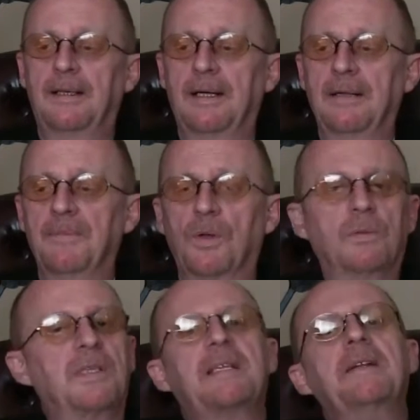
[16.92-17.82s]
I'm the
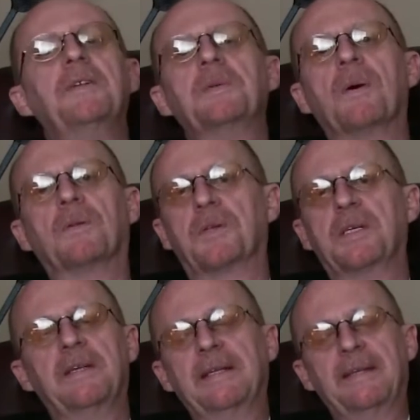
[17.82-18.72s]
oldest standing gemologist
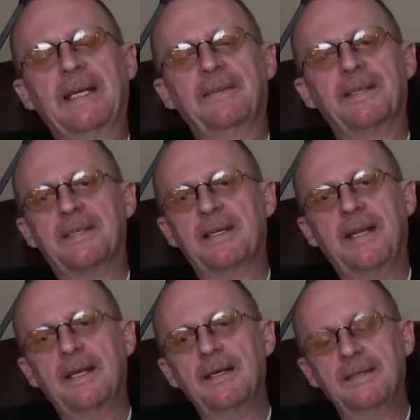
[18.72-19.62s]
in the
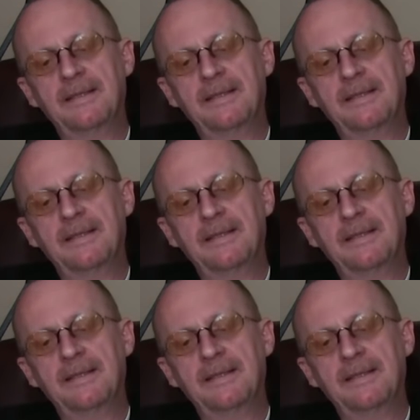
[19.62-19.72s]
city.